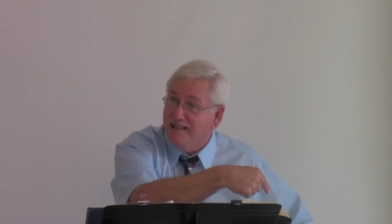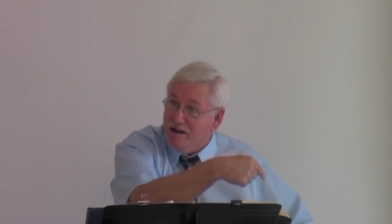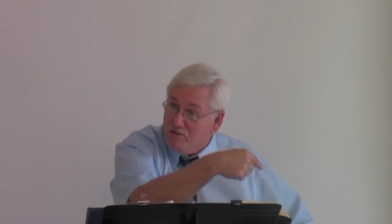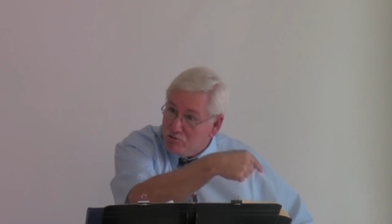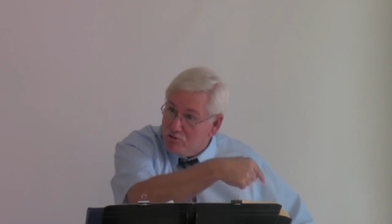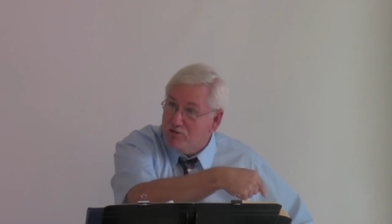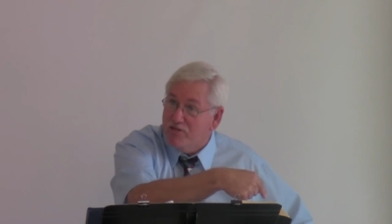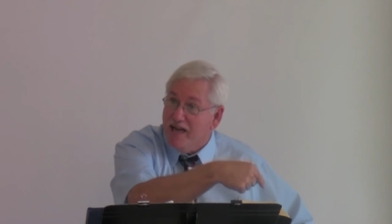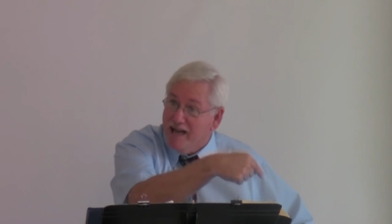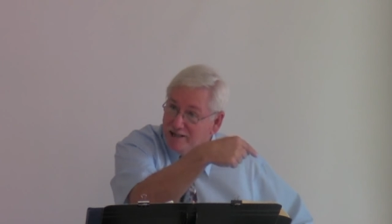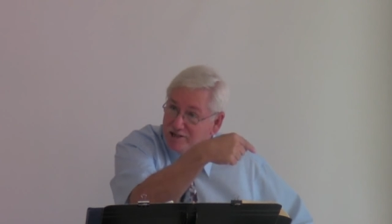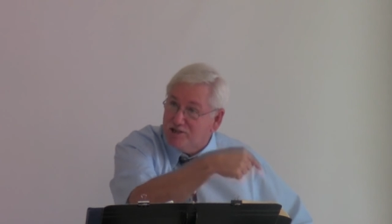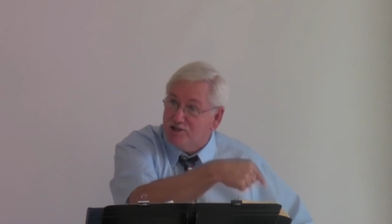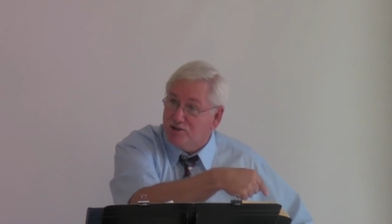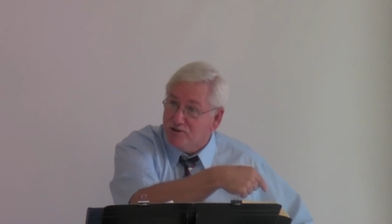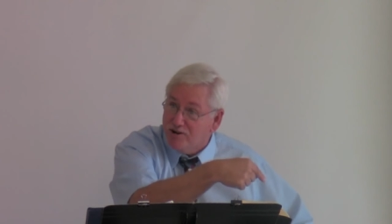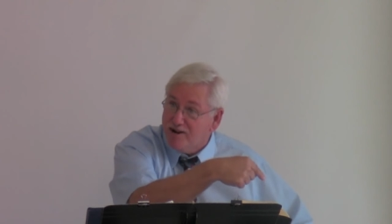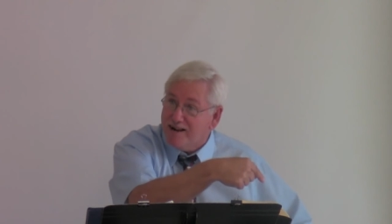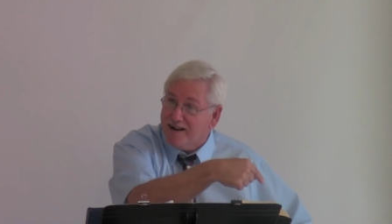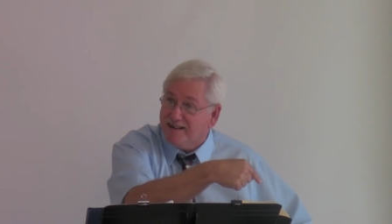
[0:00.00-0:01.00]
They were that
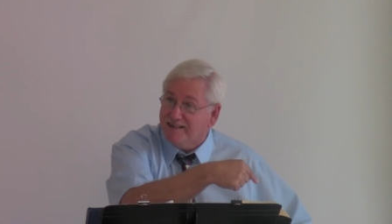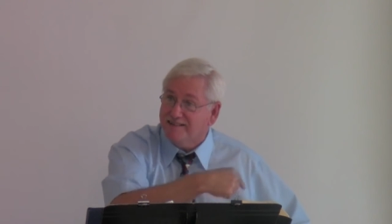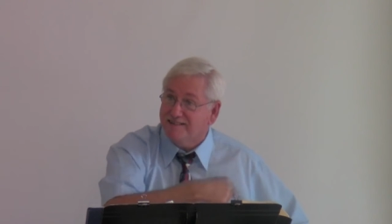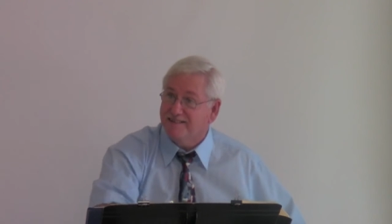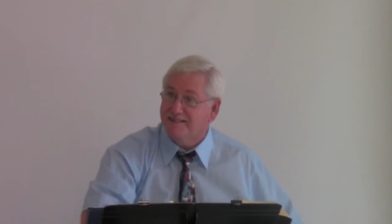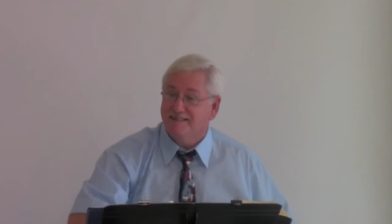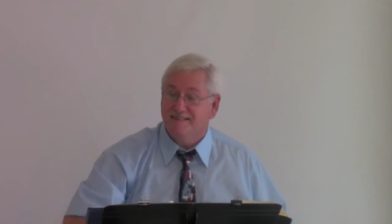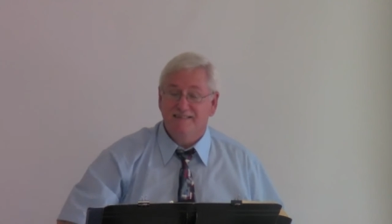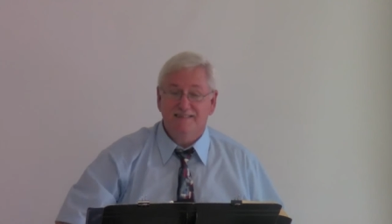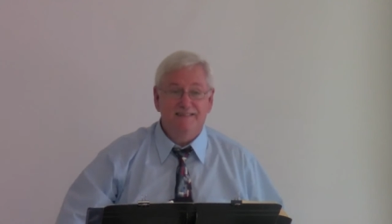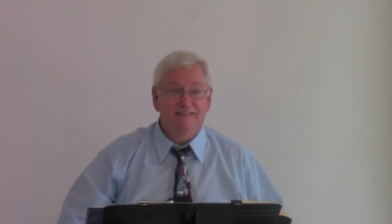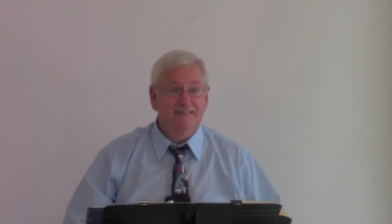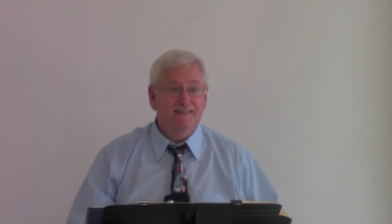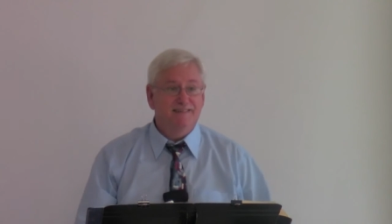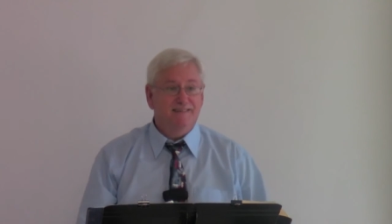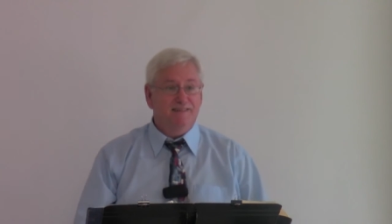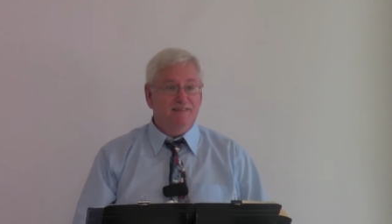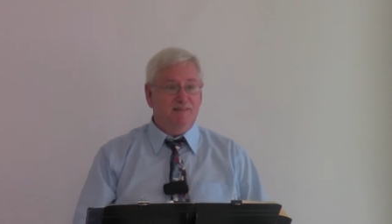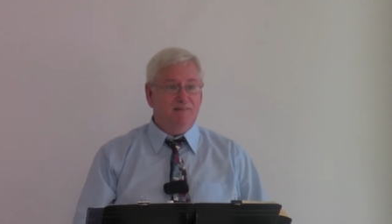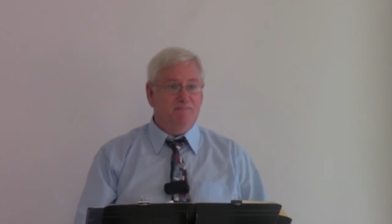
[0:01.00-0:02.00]
strict.
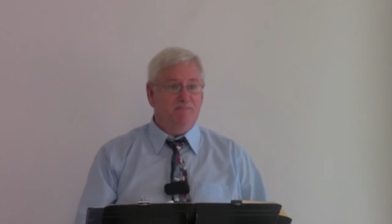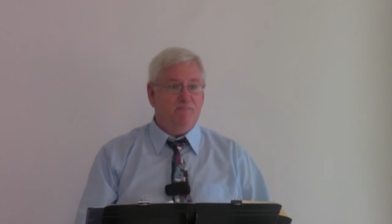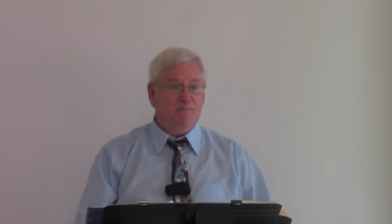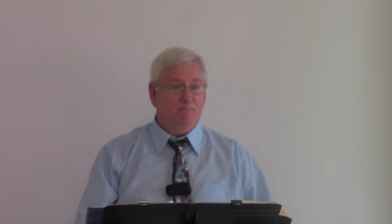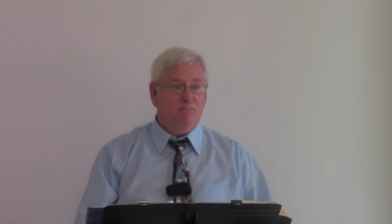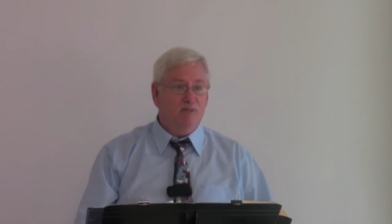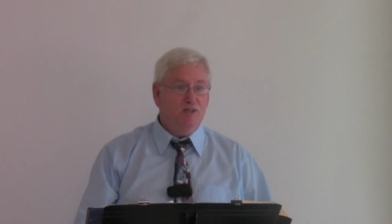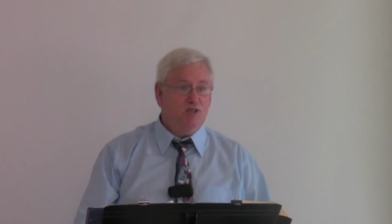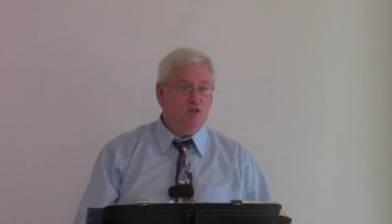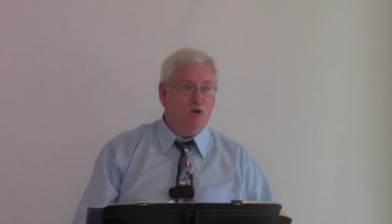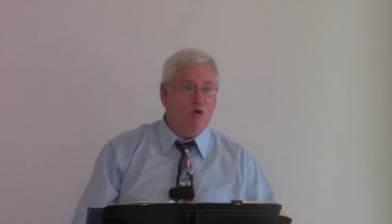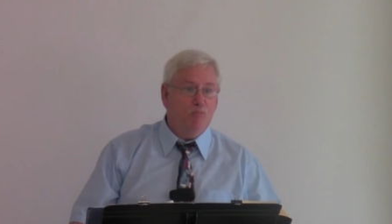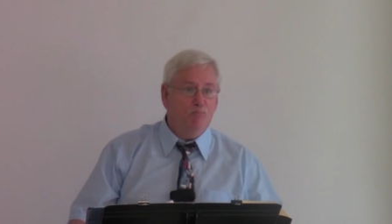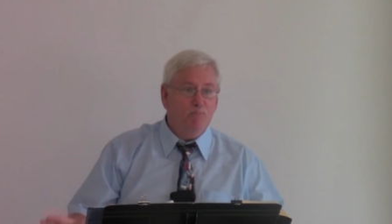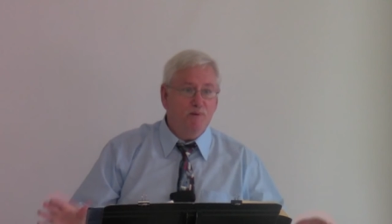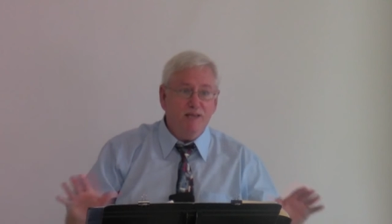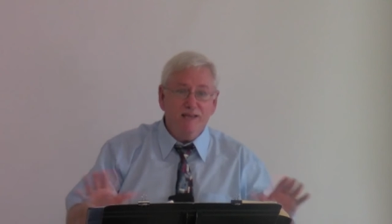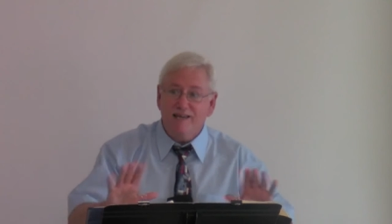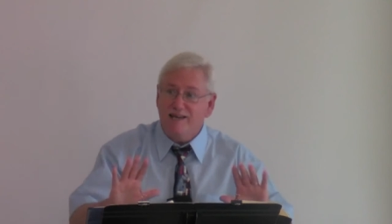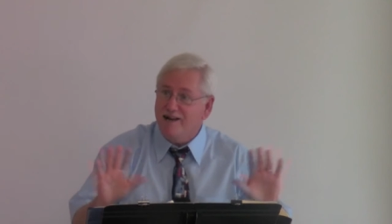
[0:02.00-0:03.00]

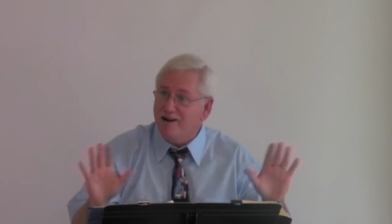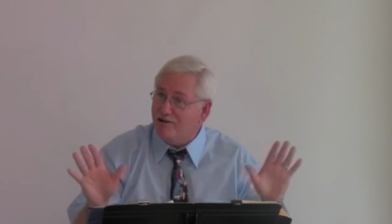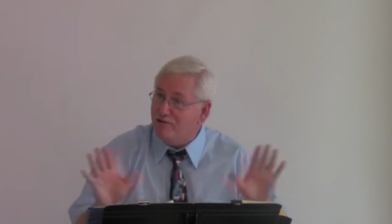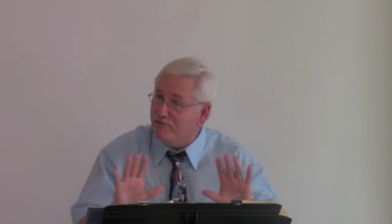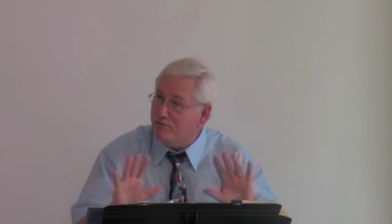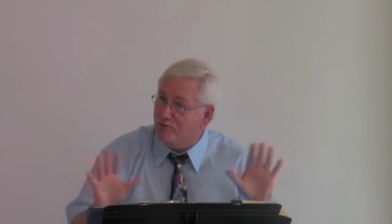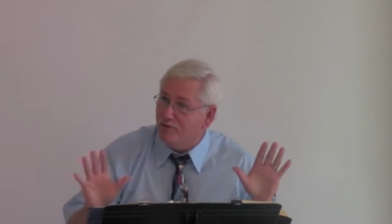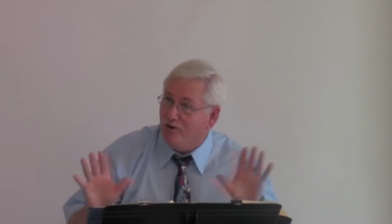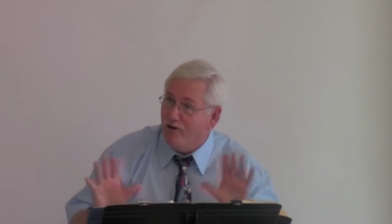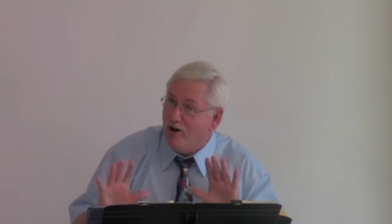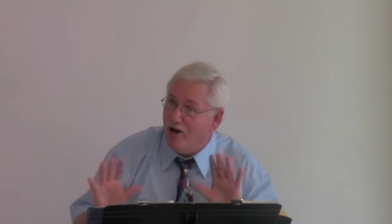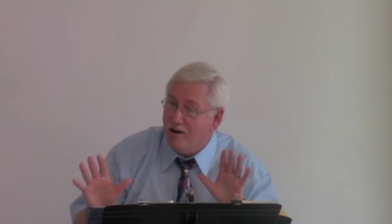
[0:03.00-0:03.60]
So be careful.